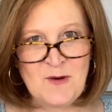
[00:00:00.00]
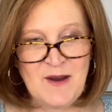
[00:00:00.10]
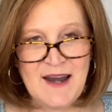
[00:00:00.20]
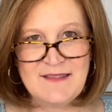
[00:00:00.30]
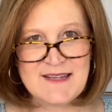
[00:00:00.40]

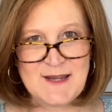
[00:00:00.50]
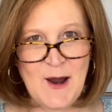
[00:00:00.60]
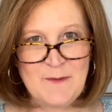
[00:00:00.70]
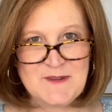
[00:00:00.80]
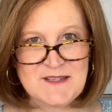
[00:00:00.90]
reading the
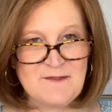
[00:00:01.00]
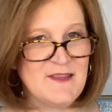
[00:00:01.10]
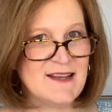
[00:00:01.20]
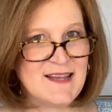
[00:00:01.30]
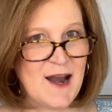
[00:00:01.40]
synopsis of
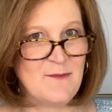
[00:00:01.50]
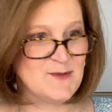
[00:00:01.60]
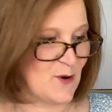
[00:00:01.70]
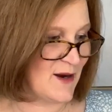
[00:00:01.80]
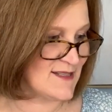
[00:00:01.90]
this, and I'm
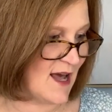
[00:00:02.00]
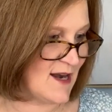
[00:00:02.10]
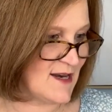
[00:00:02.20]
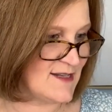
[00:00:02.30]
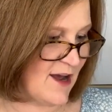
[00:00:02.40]
so
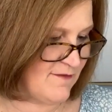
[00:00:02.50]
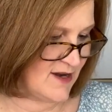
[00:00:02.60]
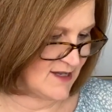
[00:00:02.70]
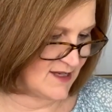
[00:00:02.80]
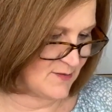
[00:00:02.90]
excited to dive
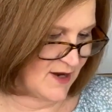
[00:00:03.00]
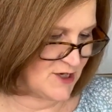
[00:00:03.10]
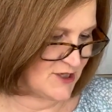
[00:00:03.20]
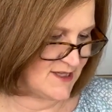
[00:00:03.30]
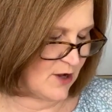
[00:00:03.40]
into this one. It
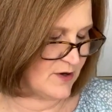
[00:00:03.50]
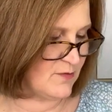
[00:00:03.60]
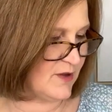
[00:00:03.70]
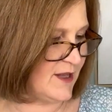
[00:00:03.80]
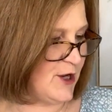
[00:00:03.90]
just sounded
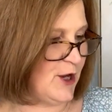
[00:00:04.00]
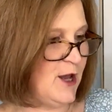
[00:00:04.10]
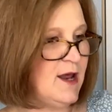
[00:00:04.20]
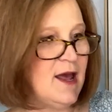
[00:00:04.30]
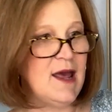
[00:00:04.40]
really
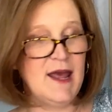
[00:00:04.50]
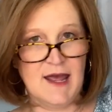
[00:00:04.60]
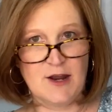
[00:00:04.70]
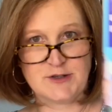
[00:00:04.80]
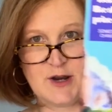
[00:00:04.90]
good.
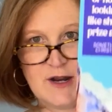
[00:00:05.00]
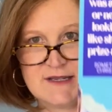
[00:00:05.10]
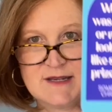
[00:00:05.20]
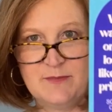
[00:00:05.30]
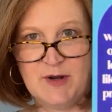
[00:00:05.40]
Here's our
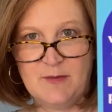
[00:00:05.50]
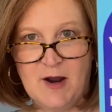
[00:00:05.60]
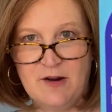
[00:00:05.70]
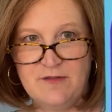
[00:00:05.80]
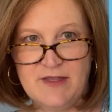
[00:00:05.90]
custom
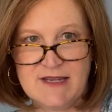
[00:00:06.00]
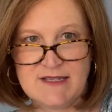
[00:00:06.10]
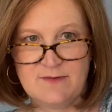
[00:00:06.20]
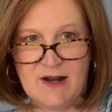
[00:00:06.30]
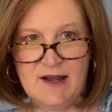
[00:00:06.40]
bookmark for
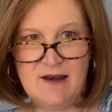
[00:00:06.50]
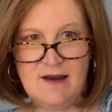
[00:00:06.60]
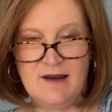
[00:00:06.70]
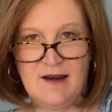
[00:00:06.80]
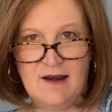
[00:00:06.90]
this one.
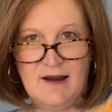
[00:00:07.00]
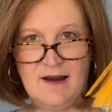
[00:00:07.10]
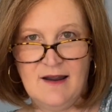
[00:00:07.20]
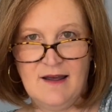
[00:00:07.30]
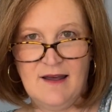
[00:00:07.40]

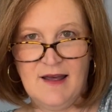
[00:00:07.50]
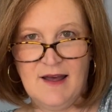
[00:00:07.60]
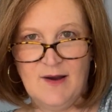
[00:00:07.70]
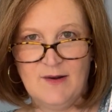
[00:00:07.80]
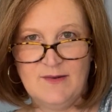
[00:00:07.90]

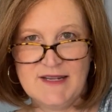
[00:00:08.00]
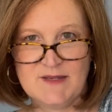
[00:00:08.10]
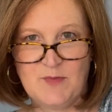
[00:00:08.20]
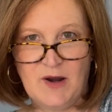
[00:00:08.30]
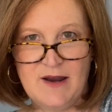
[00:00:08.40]
What's
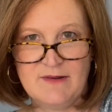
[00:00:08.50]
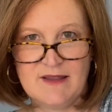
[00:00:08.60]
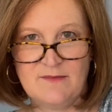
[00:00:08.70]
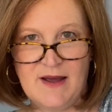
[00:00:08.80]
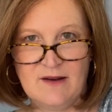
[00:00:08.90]
pretty with
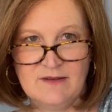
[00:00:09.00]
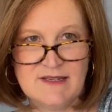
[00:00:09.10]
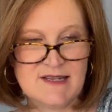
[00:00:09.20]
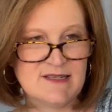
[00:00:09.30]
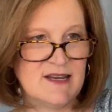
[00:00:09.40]
the
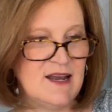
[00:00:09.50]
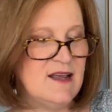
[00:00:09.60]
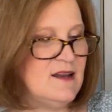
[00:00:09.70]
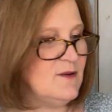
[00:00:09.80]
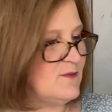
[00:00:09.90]
mountains, isn't
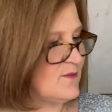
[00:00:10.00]
it?